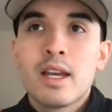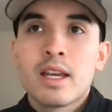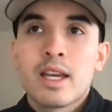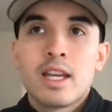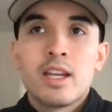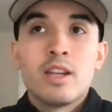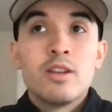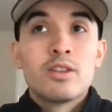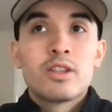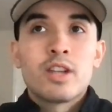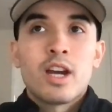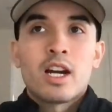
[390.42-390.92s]

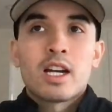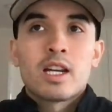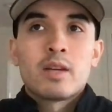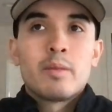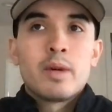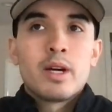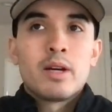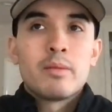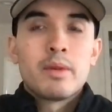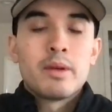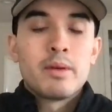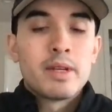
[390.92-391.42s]
Can you talk
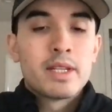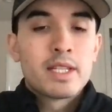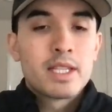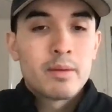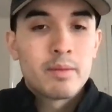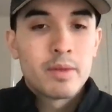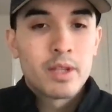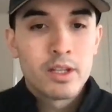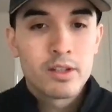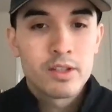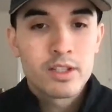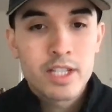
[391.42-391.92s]
about maybe
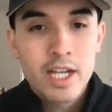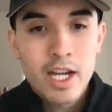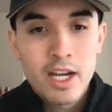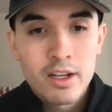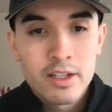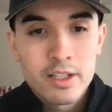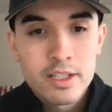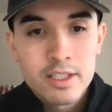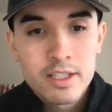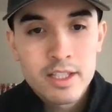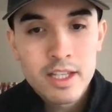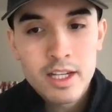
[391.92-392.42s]
some of those
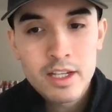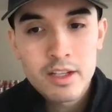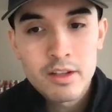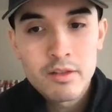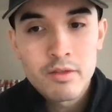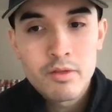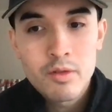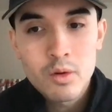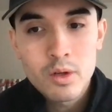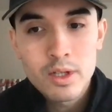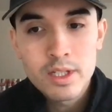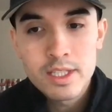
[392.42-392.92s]
challenges that
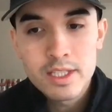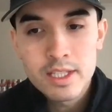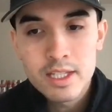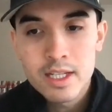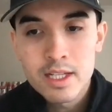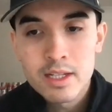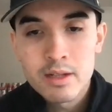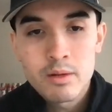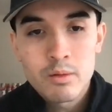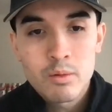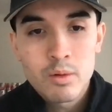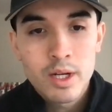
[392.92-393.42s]
you
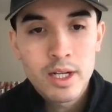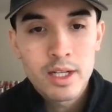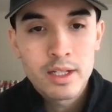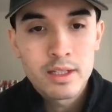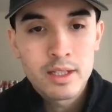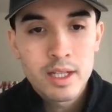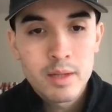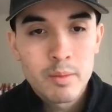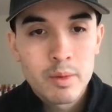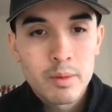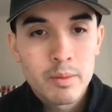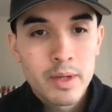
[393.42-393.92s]
foresee
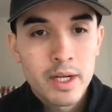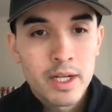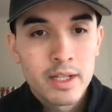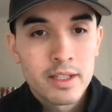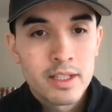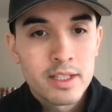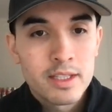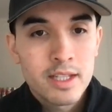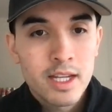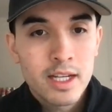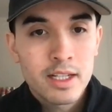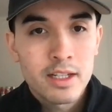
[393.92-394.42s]
when implementing
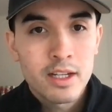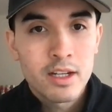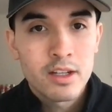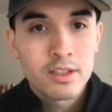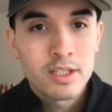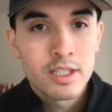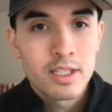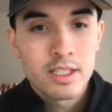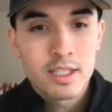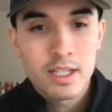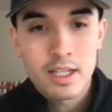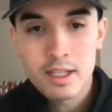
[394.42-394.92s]
this
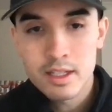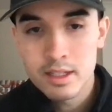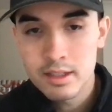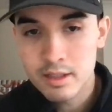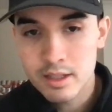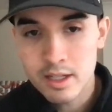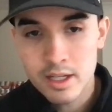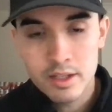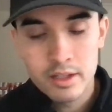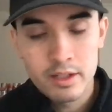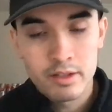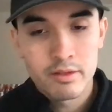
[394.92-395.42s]
technology to
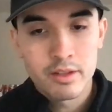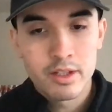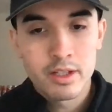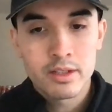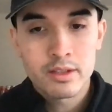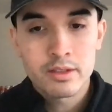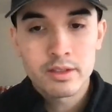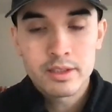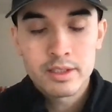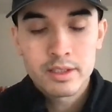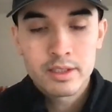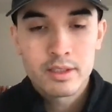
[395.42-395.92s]
other
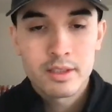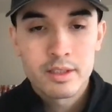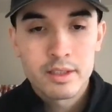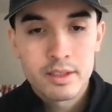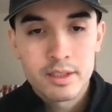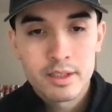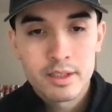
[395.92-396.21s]
verticals?